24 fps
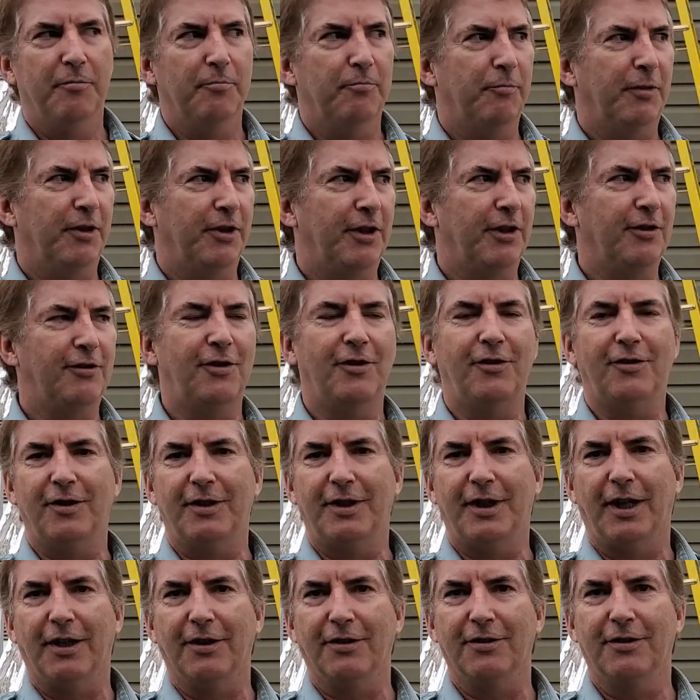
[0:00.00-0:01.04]
But this is a
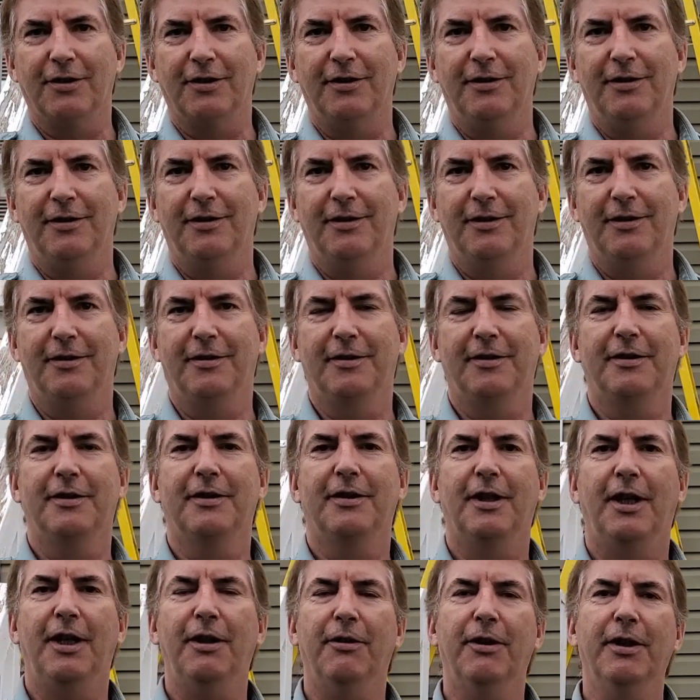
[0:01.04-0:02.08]
test.
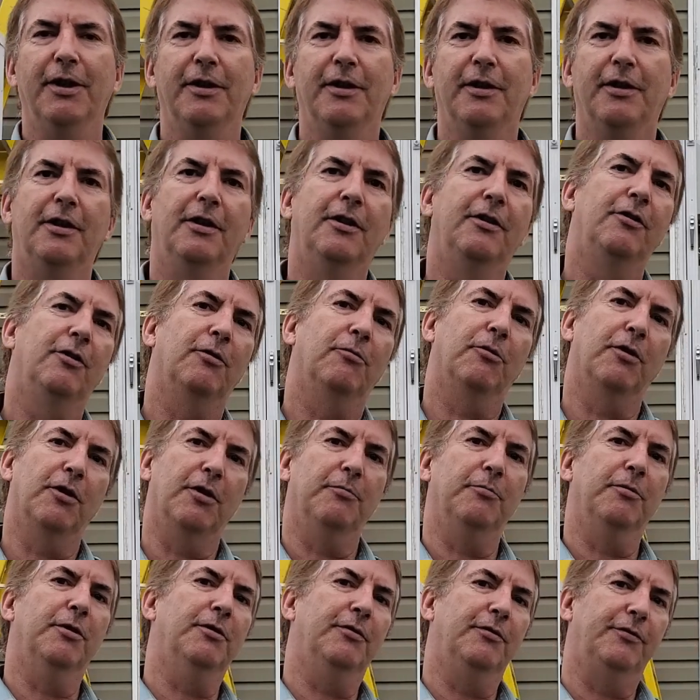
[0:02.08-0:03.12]
Anyway, so we're going to
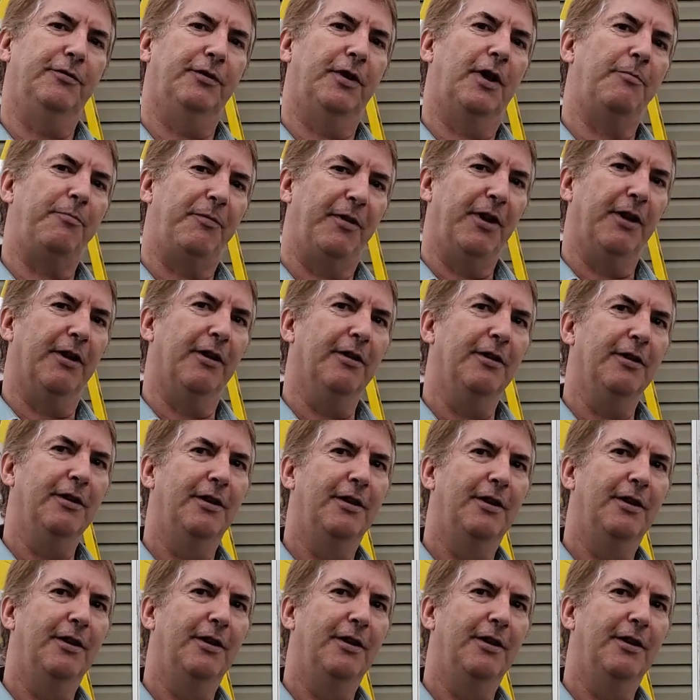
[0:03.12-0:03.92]
move up there